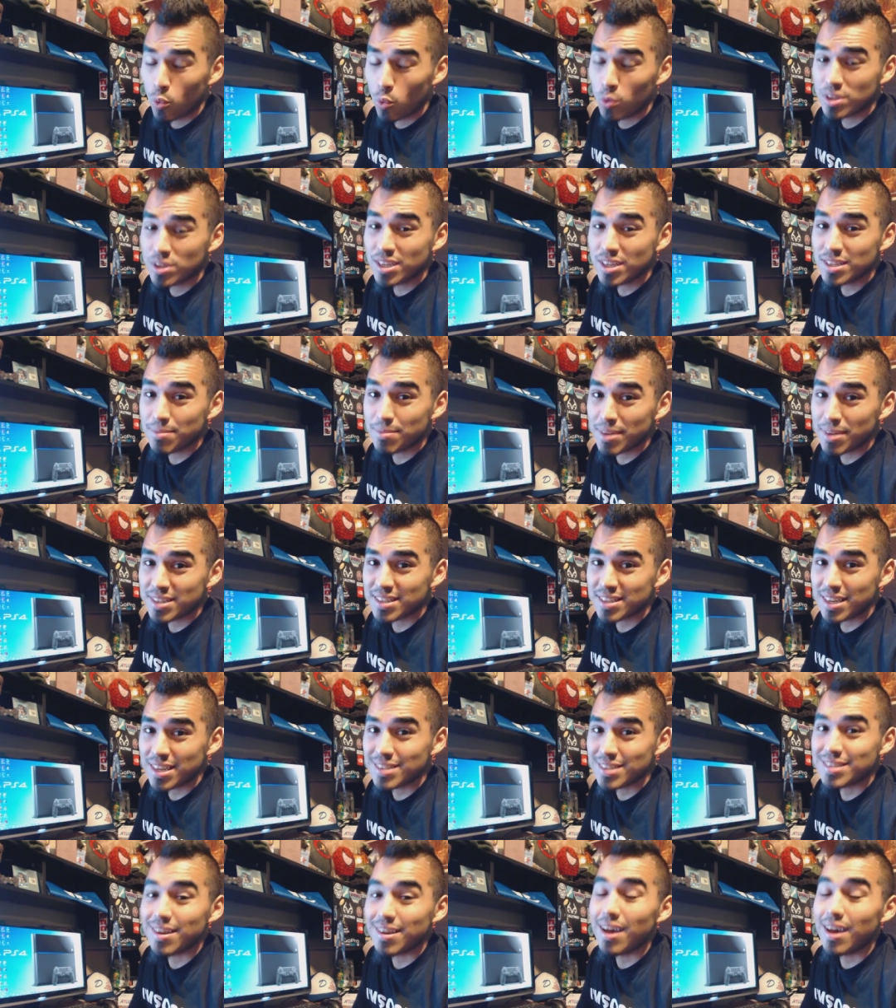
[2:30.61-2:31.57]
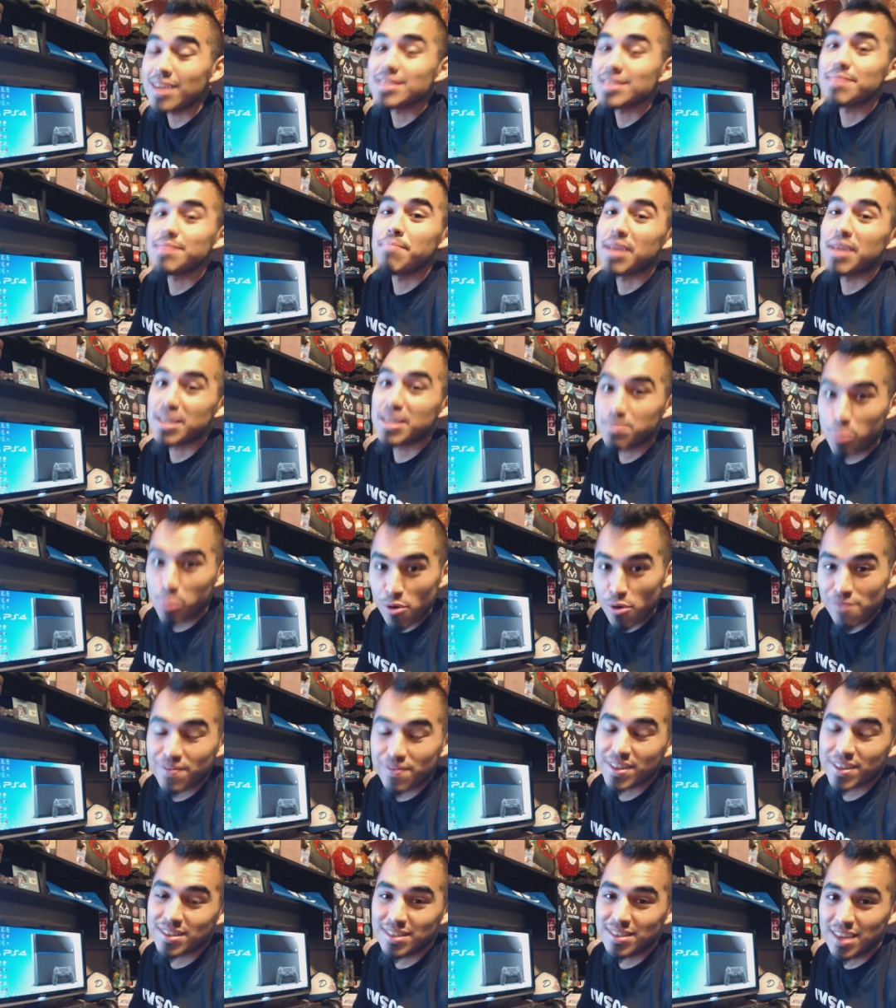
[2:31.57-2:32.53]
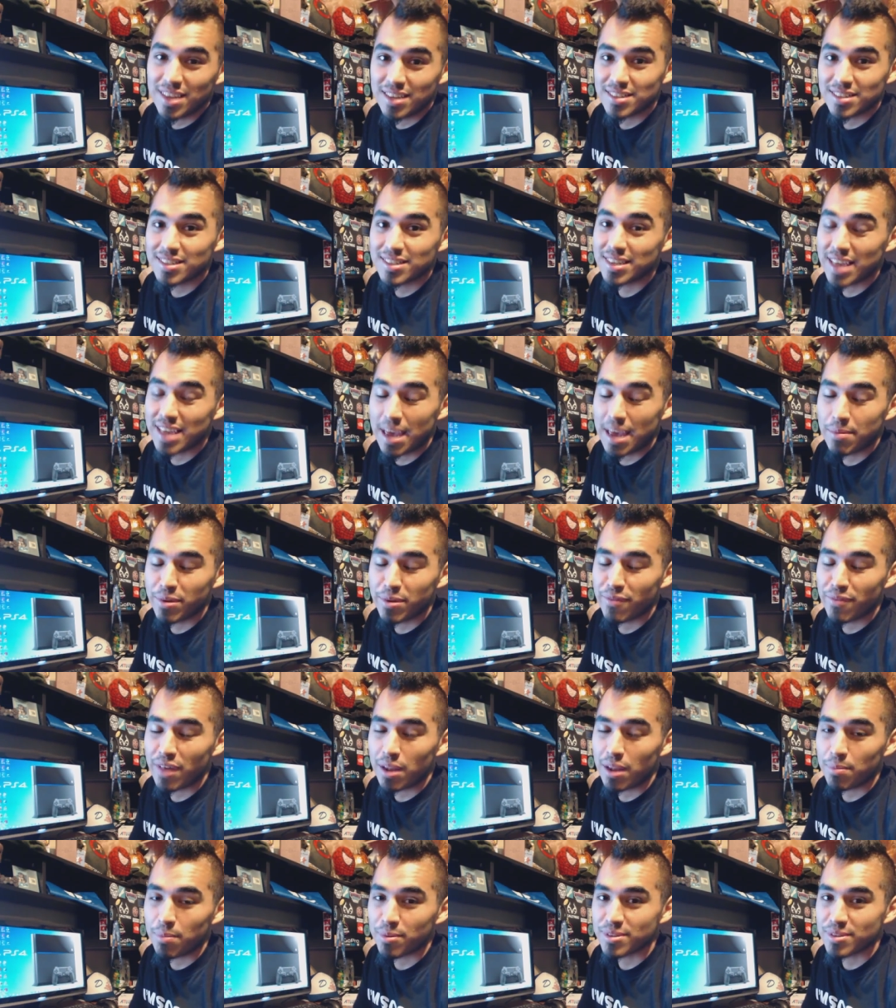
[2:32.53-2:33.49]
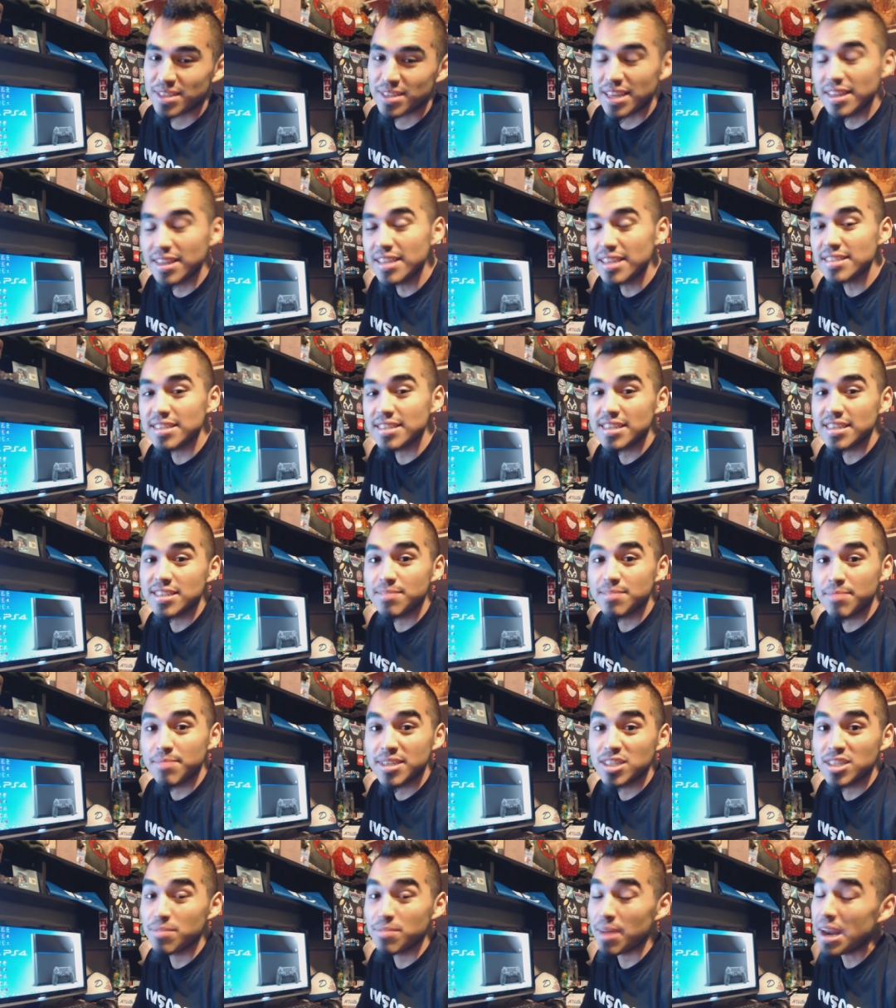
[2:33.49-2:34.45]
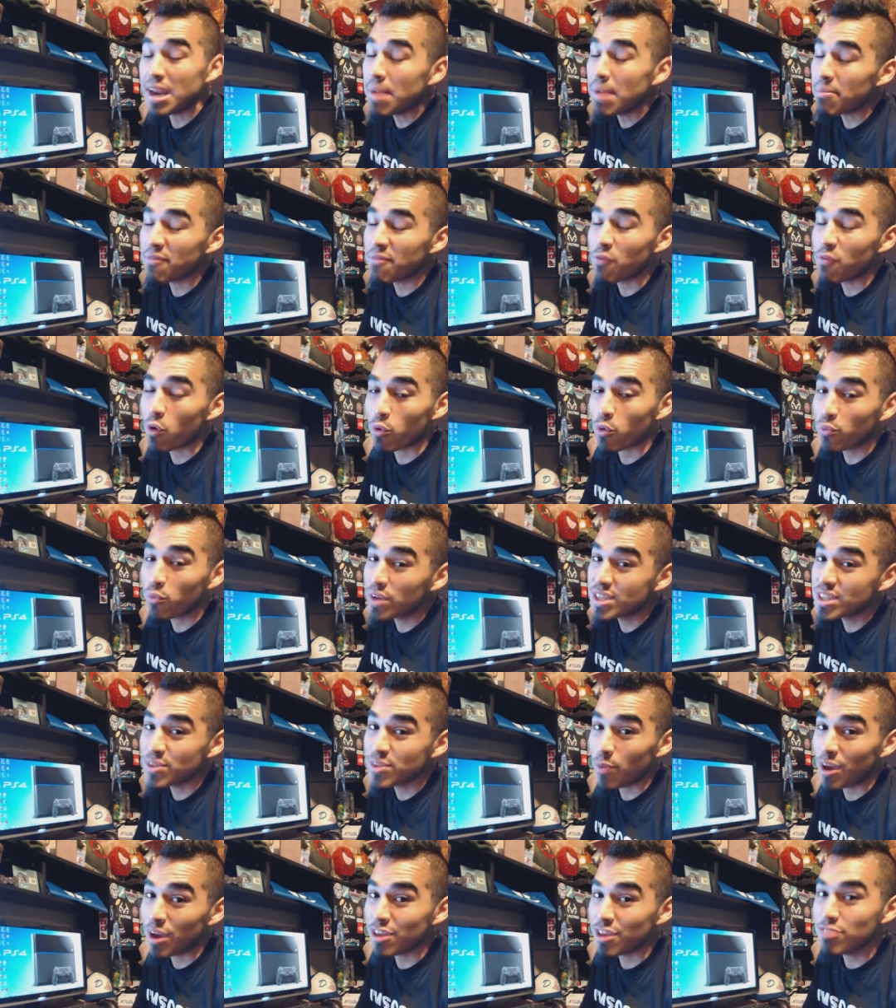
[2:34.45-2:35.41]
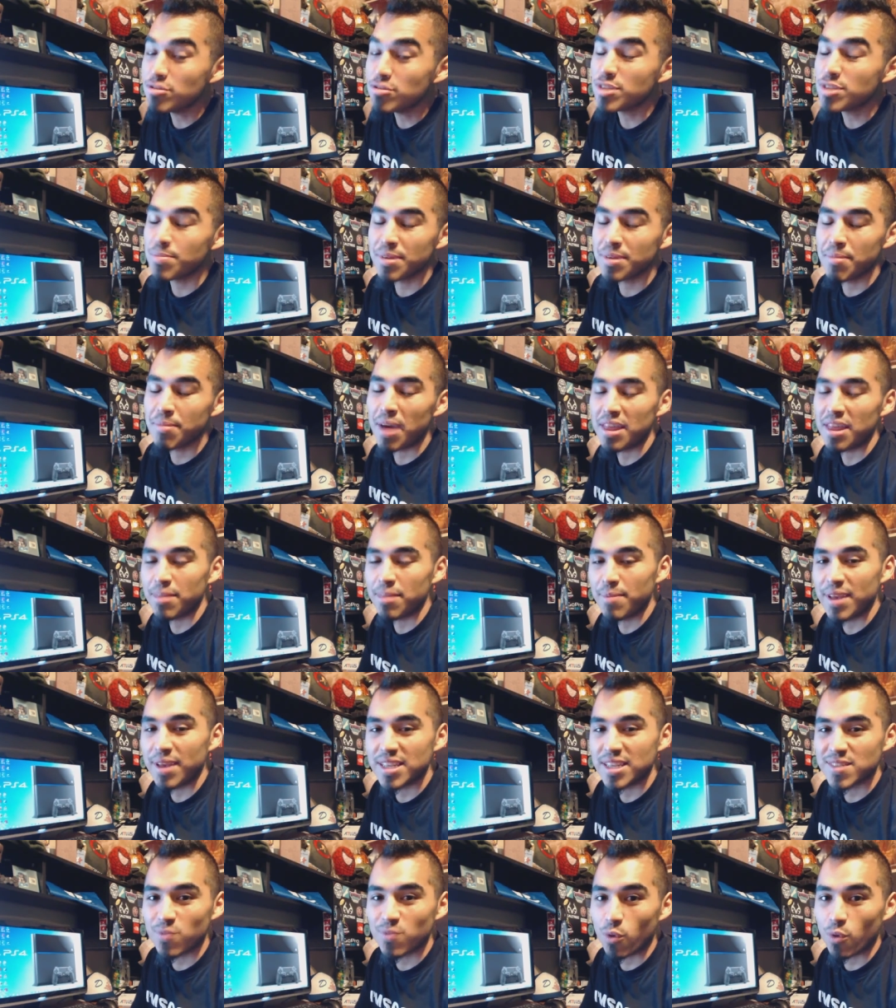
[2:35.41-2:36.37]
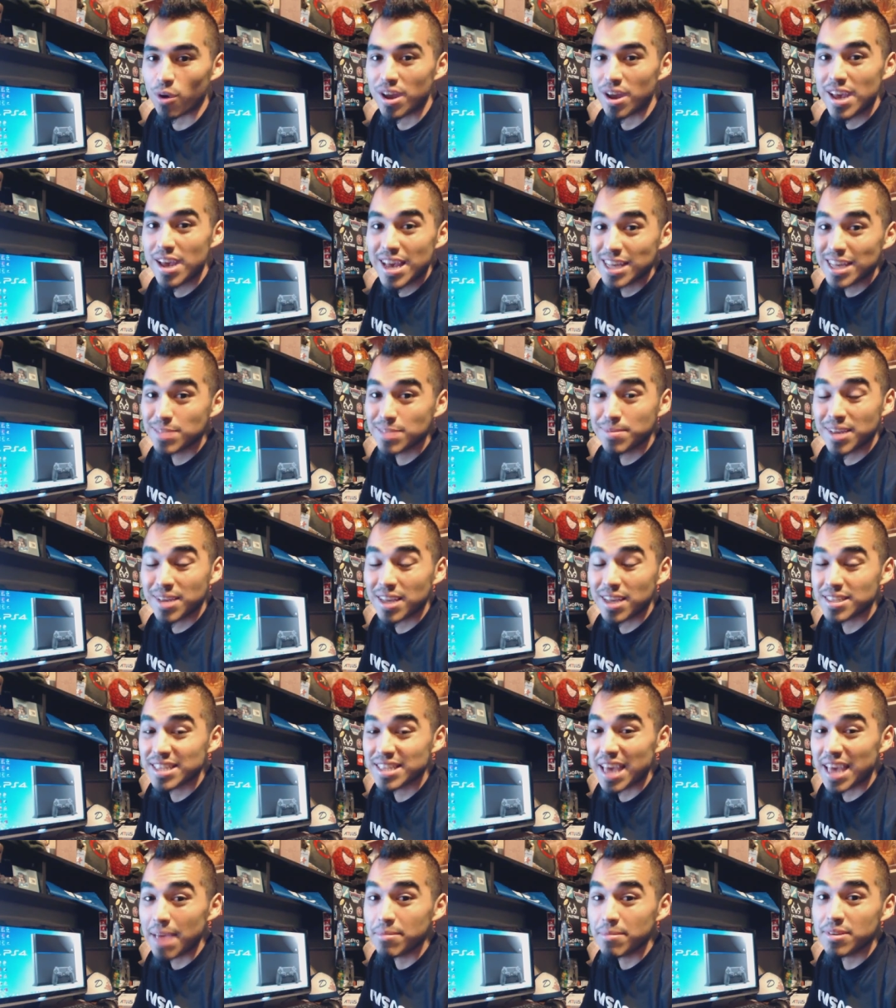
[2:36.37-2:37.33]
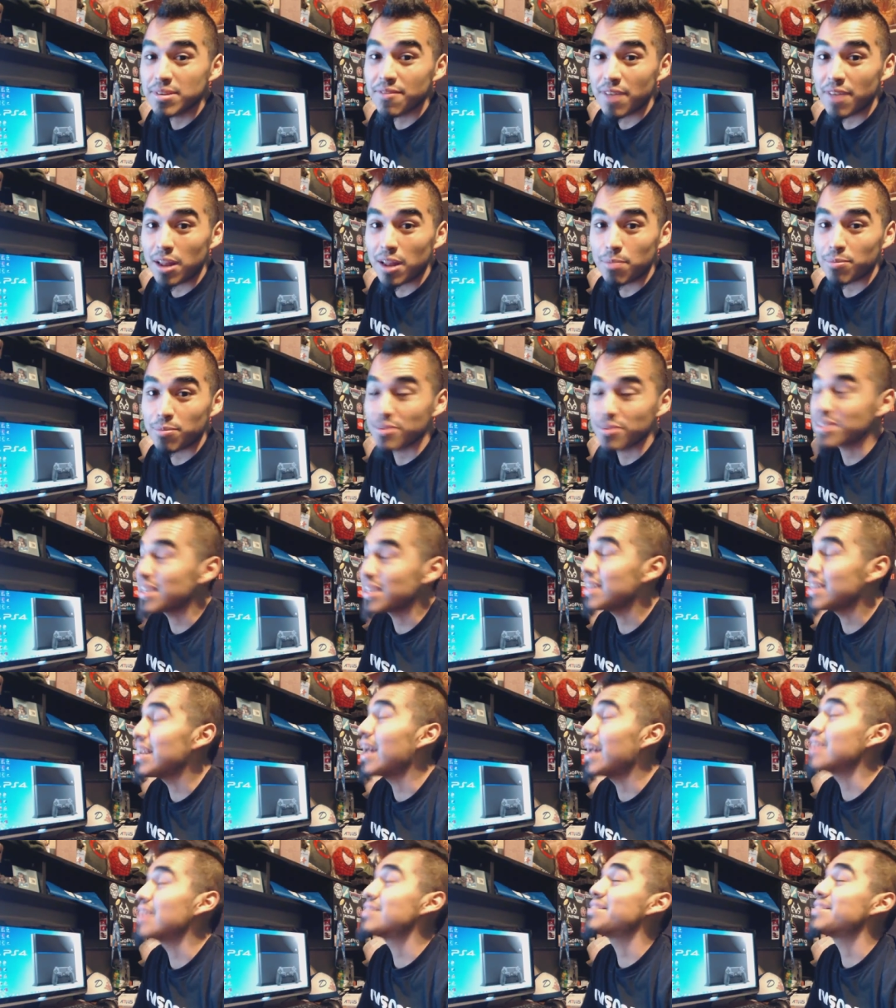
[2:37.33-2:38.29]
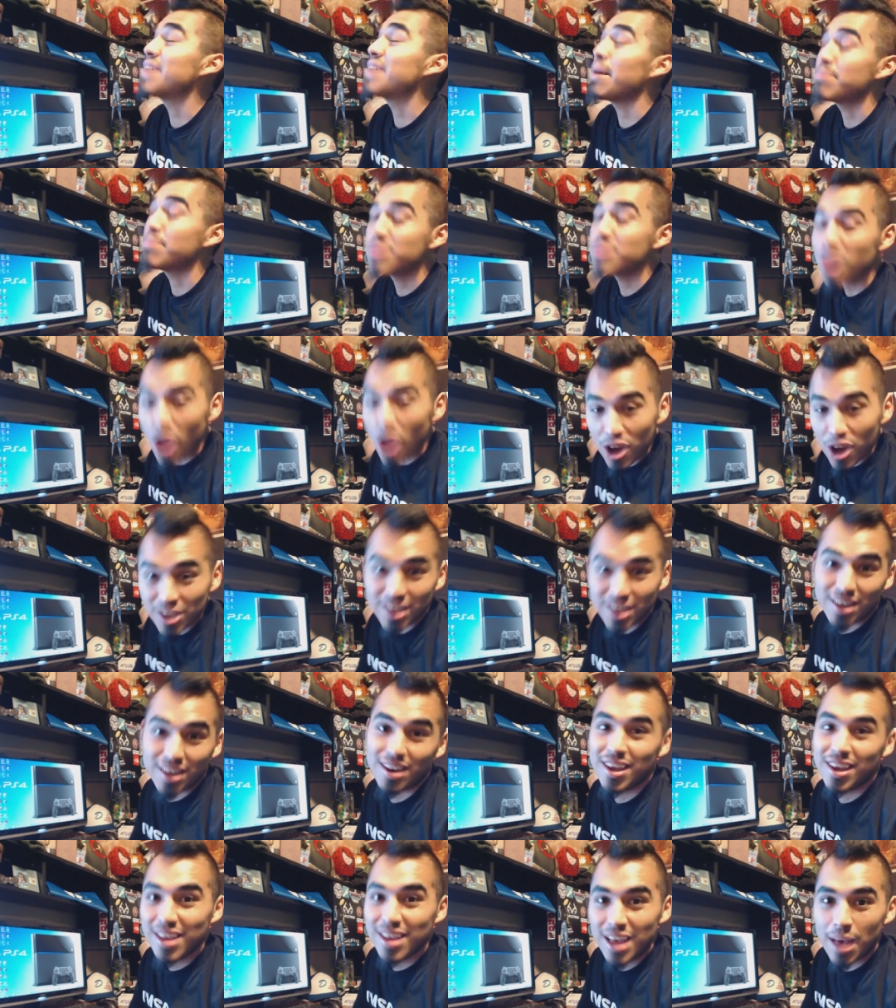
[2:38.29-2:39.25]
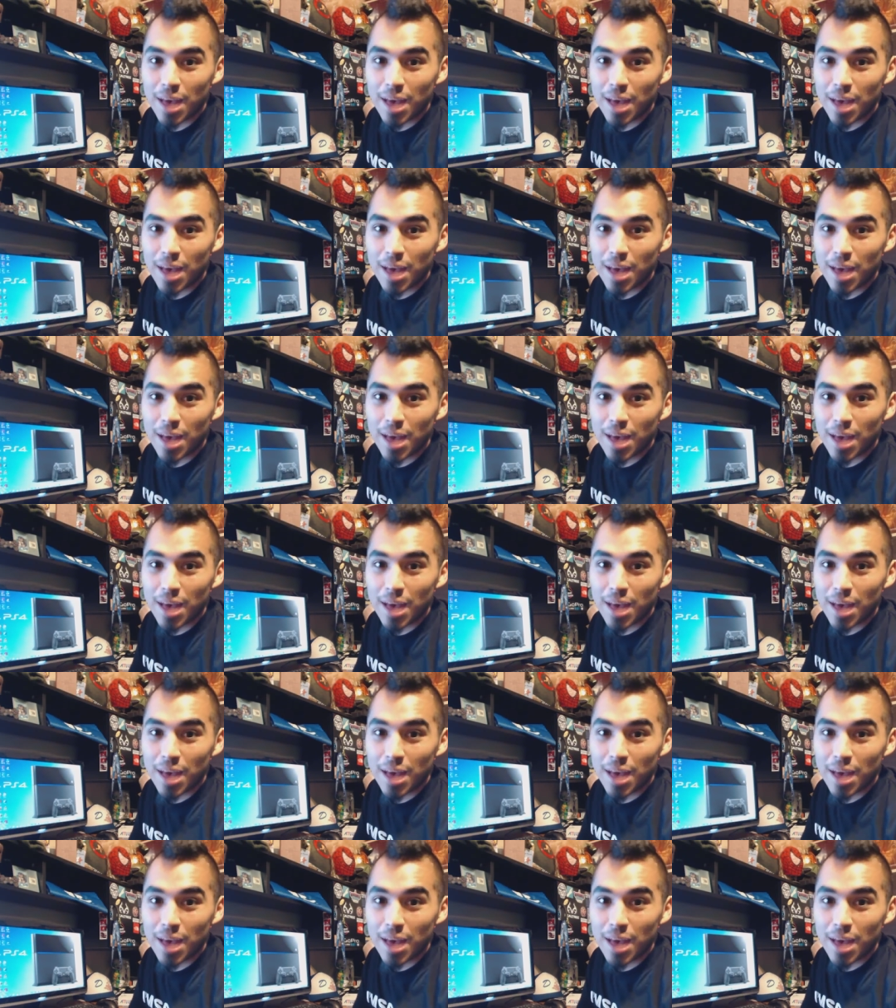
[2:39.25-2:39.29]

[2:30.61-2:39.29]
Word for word: What doesn't make sense to us makes perfect sense to game developers, and this leads me to my number 4 reason why you should be buying the PS4 is because game developers cannot stop talking